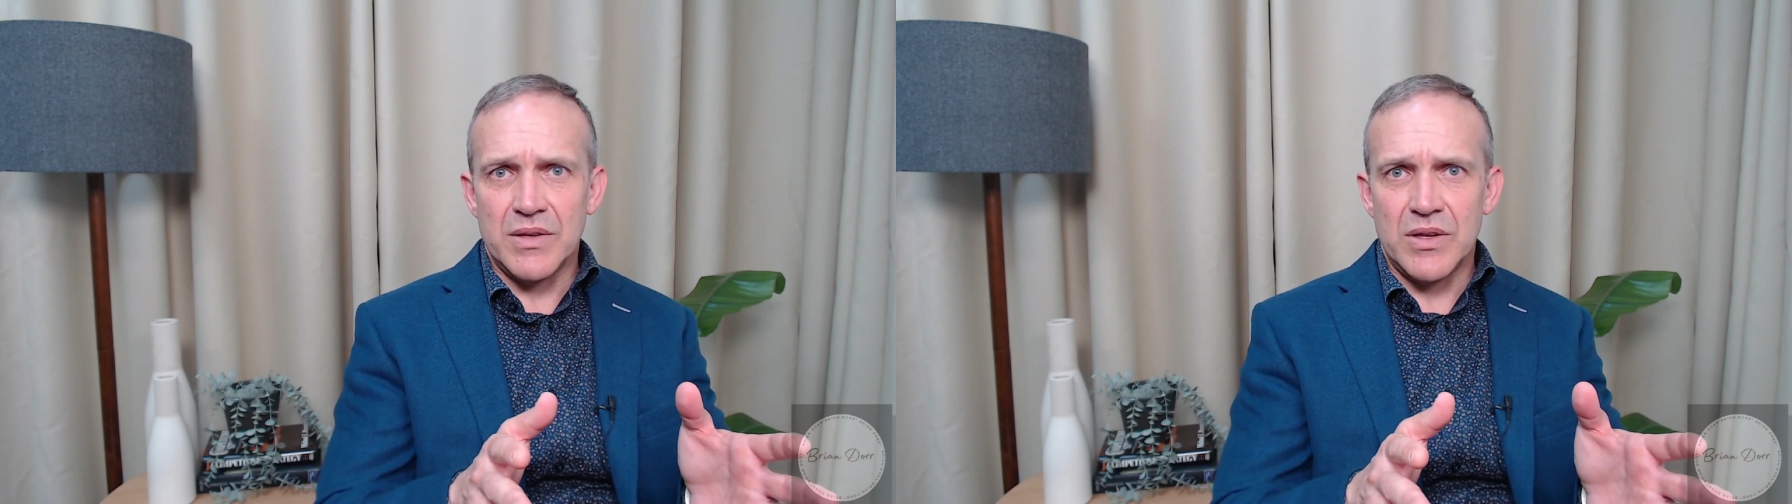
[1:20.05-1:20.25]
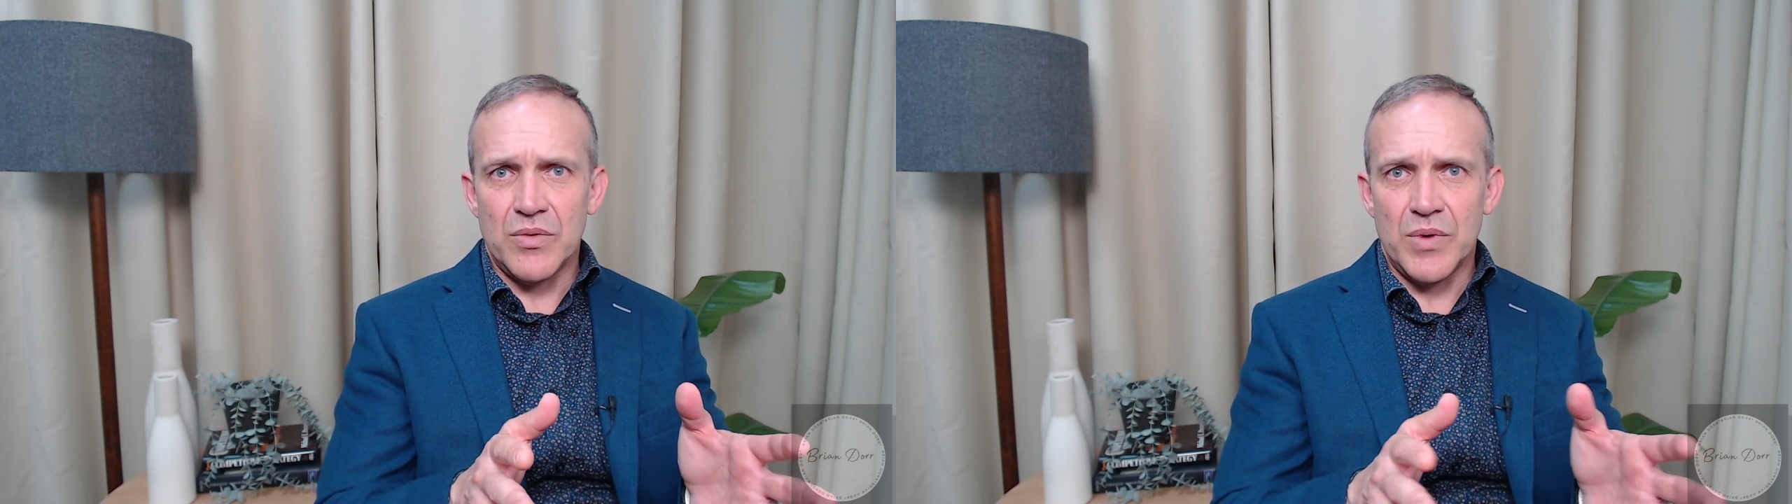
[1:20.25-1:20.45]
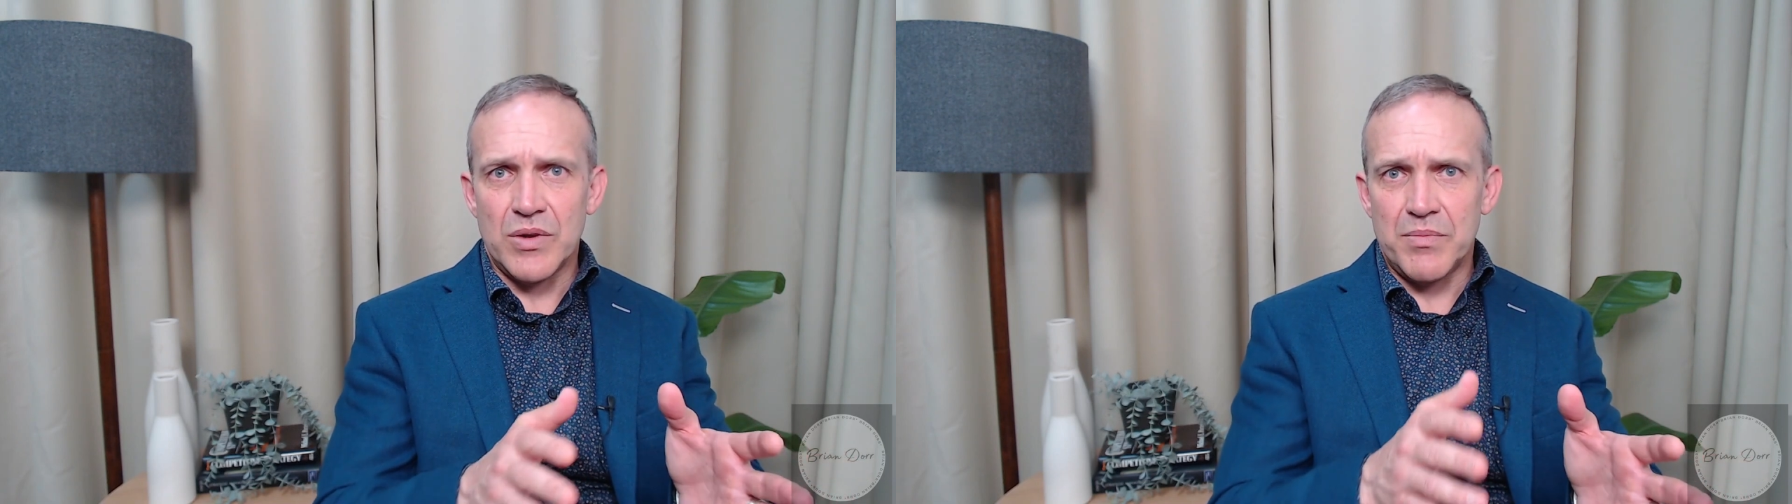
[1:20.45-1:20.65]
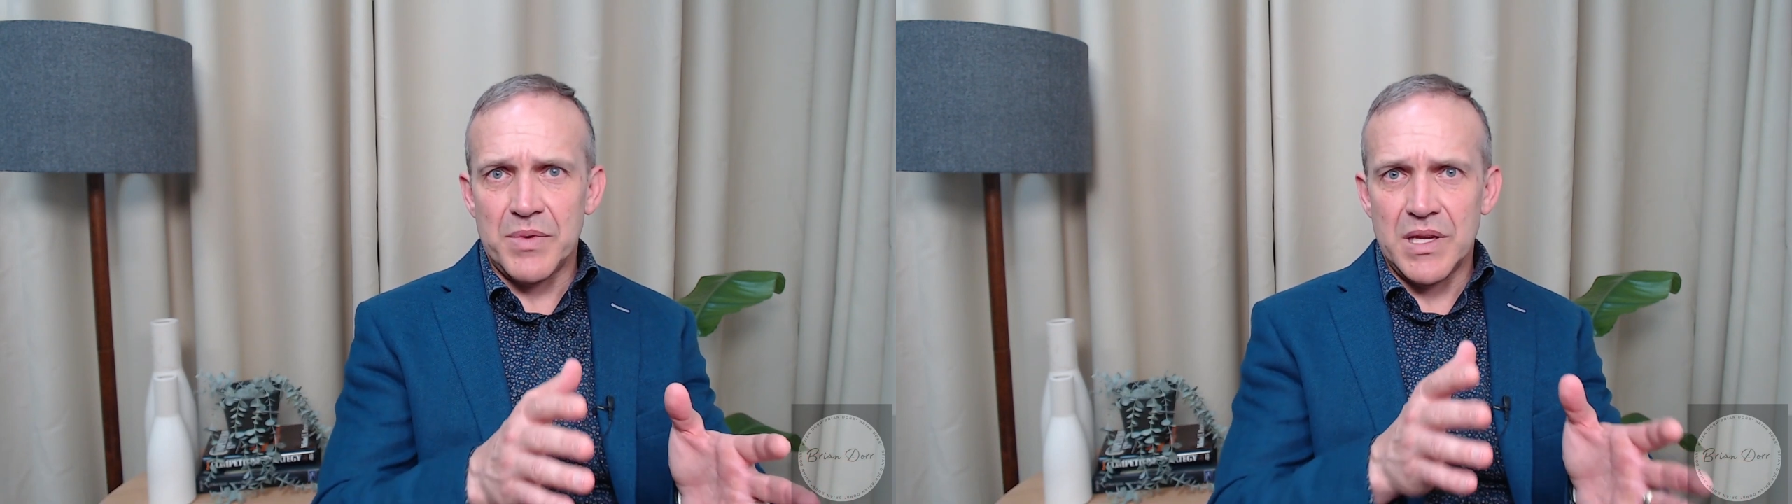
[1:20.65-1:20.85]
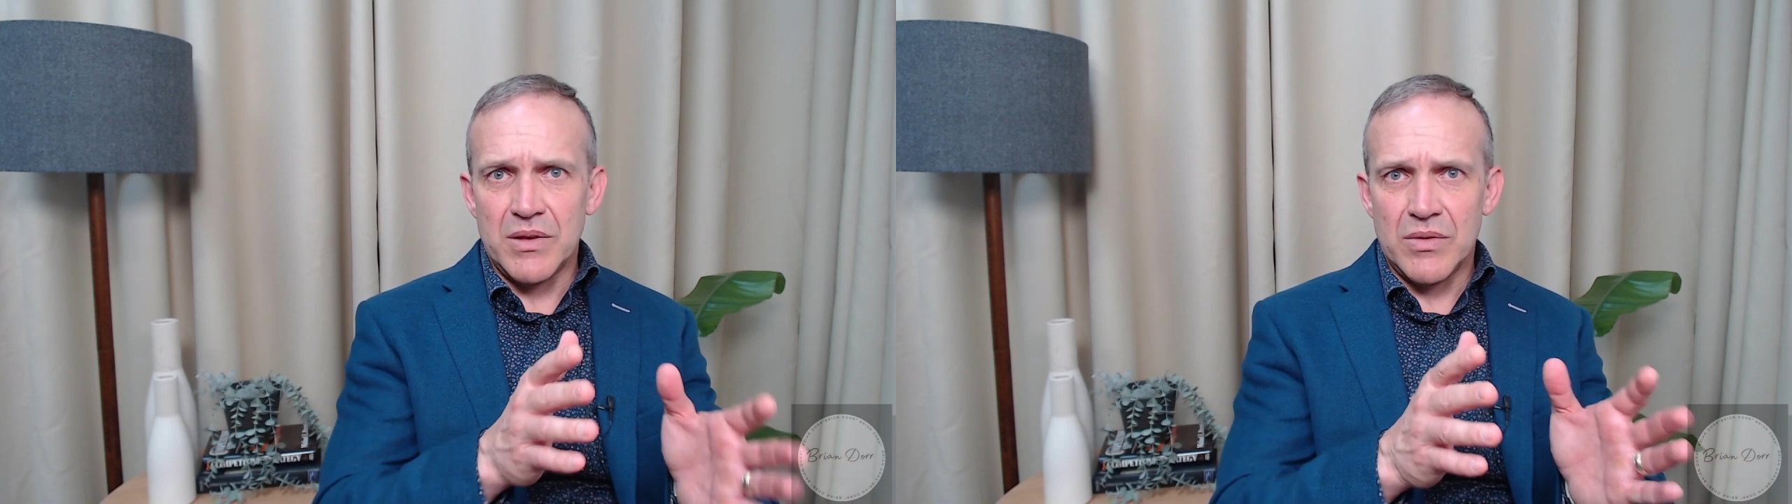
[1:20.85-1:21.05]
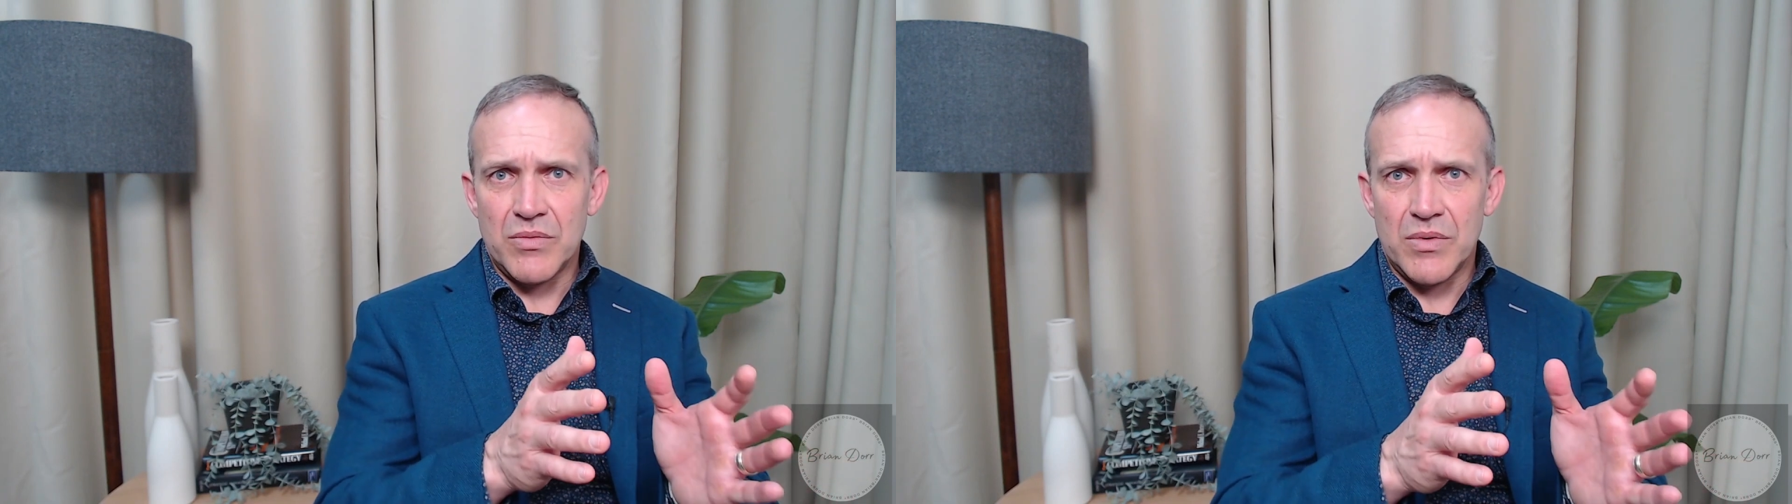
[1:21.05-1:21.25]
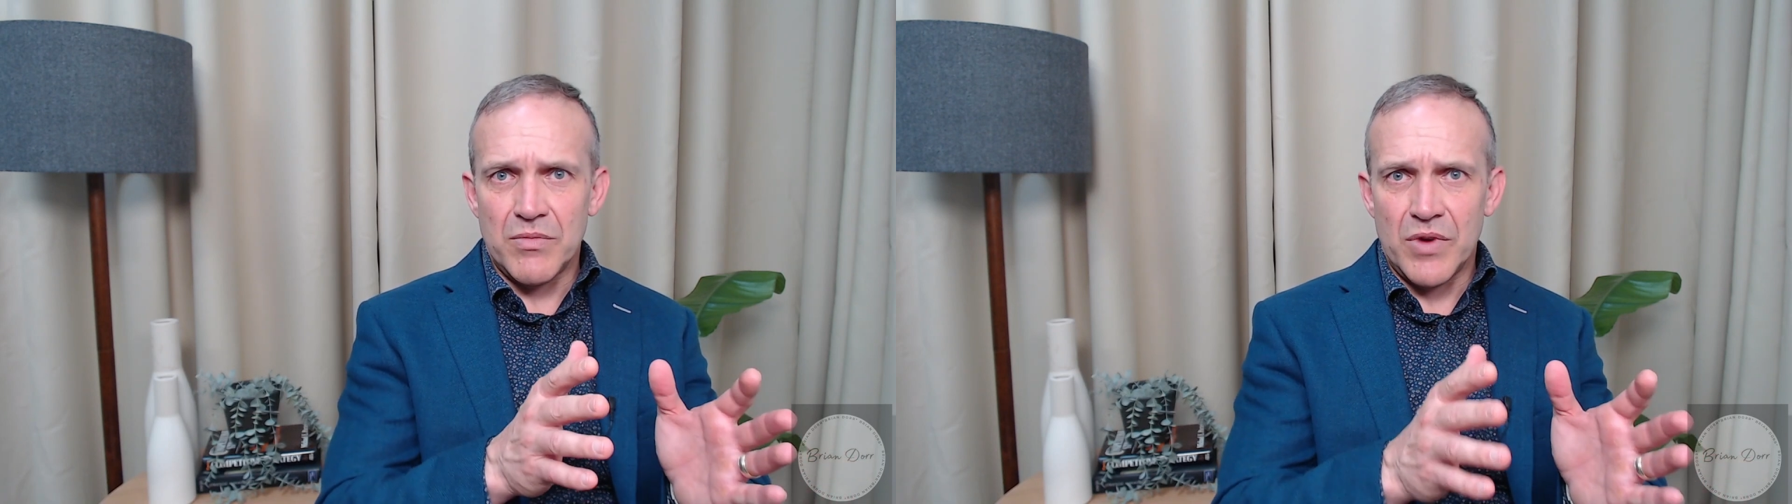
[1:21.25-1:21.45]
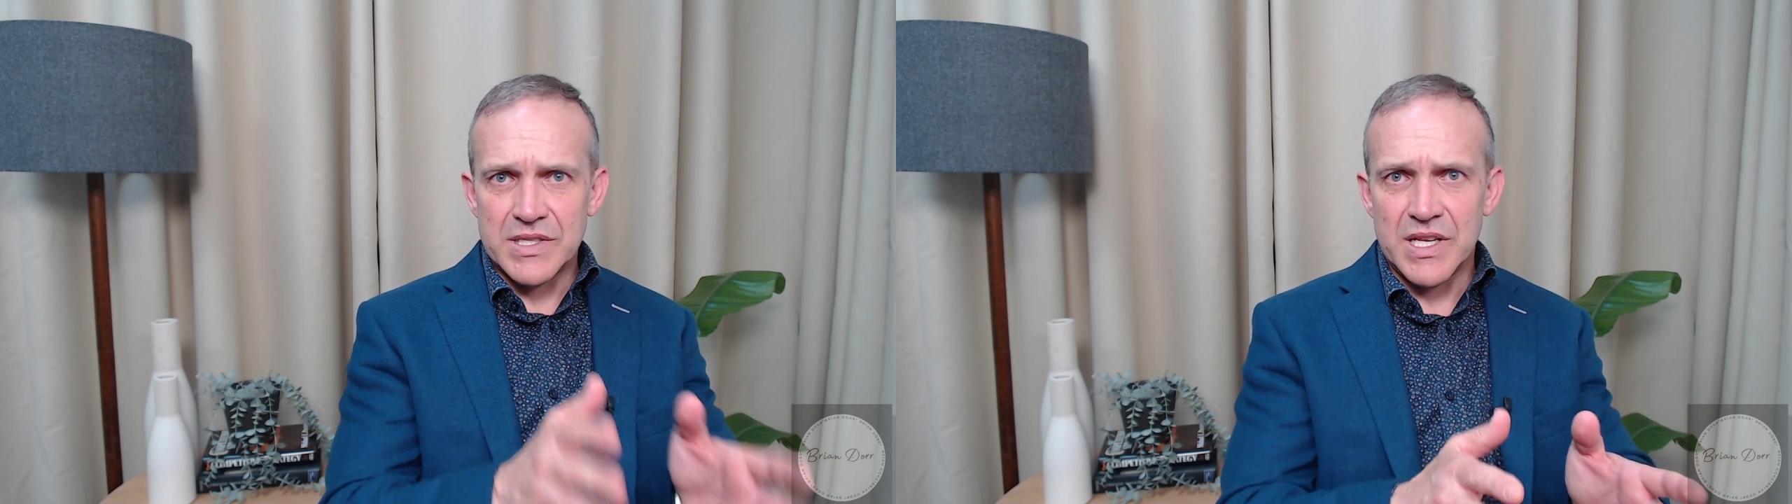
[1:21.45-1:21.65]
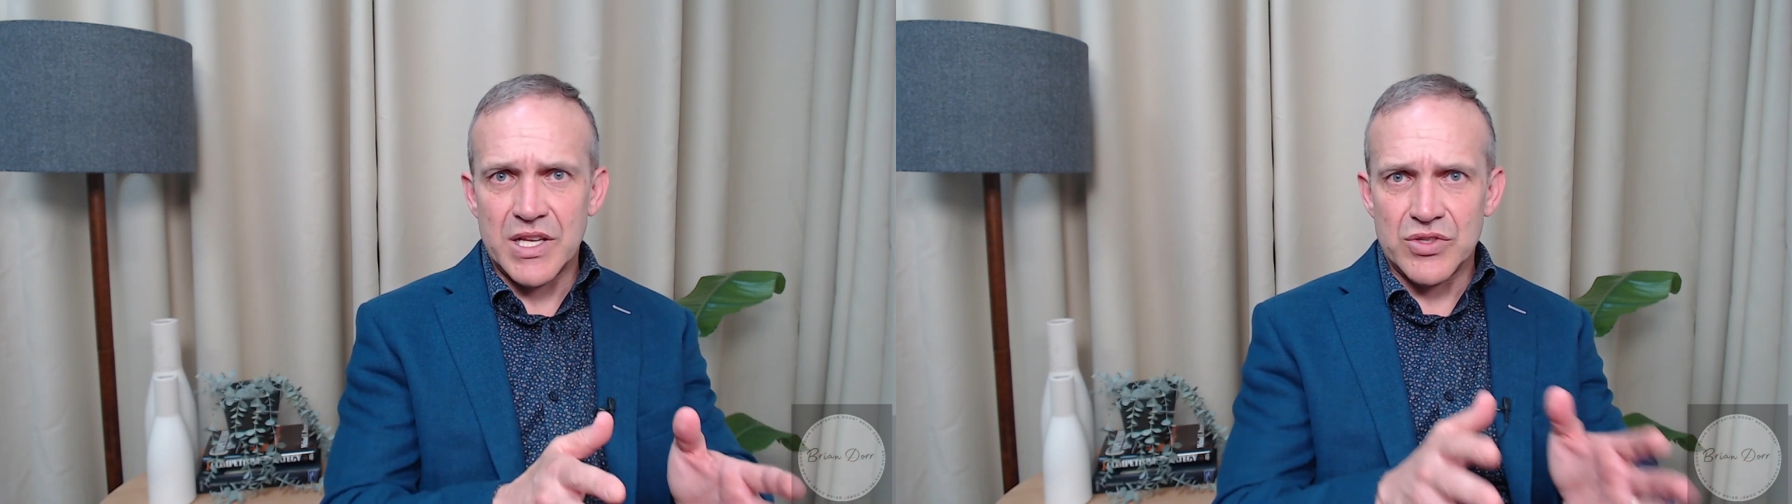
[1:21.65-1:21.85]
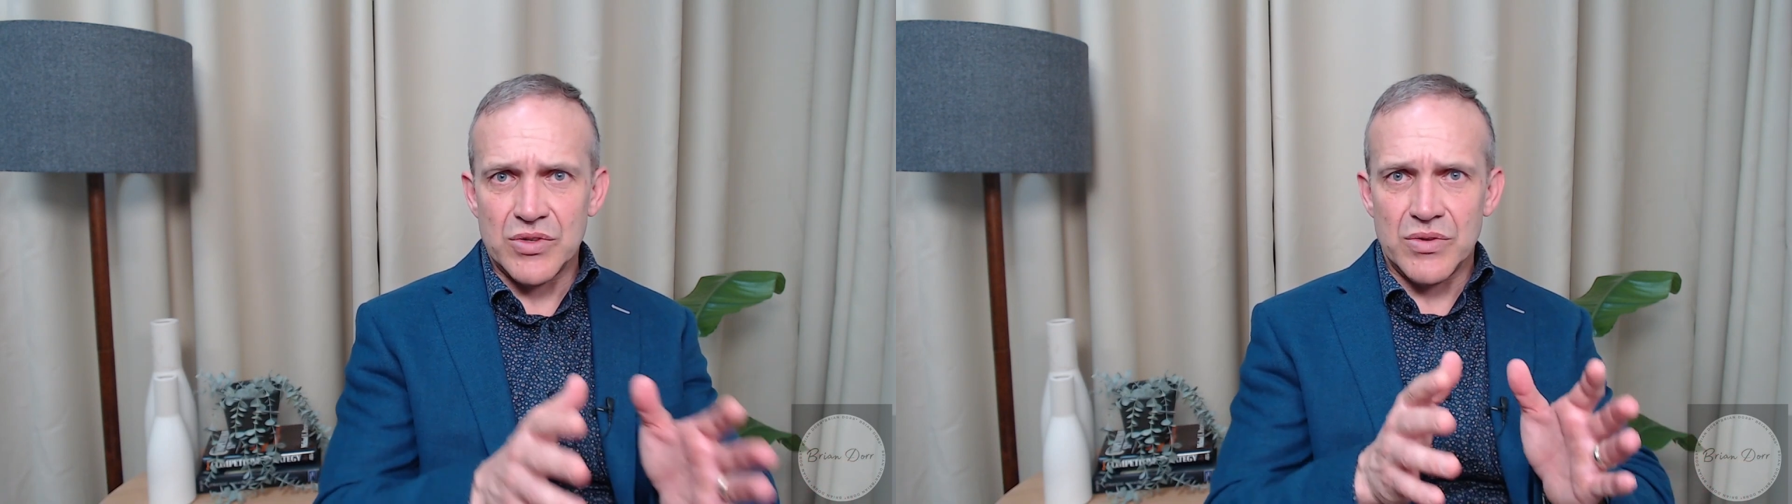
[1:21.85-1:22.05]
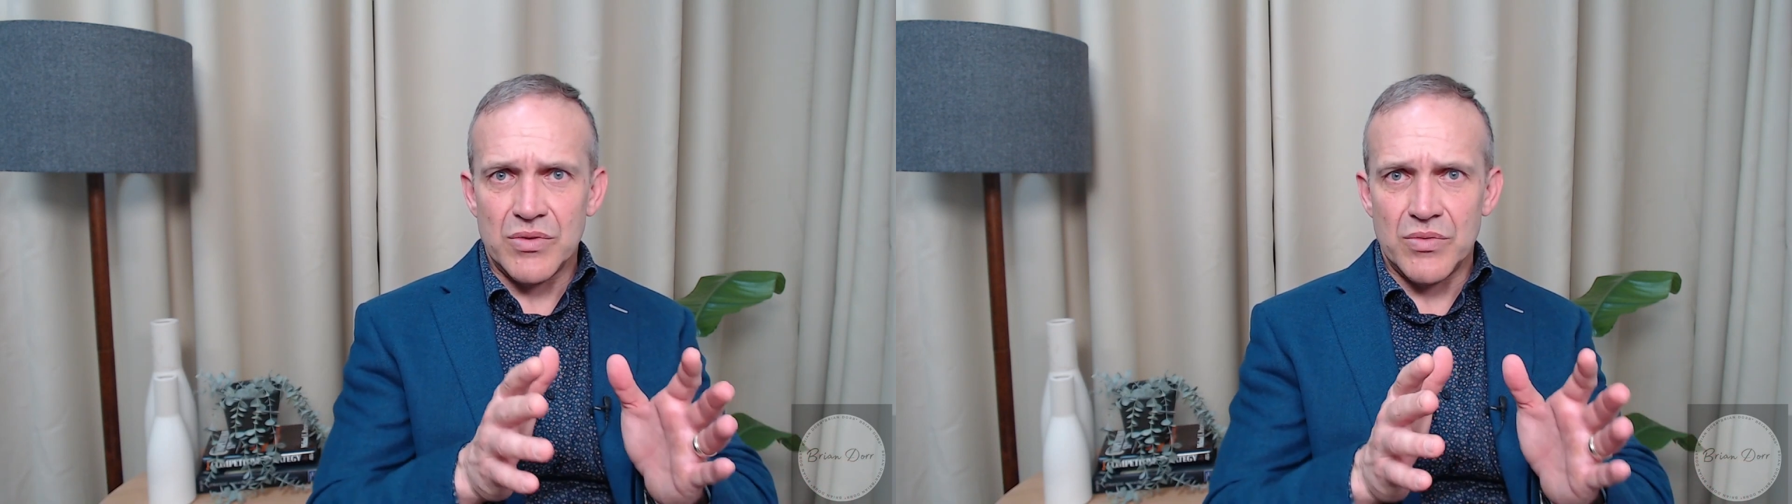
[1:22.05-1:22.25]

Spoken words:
whether it be residential,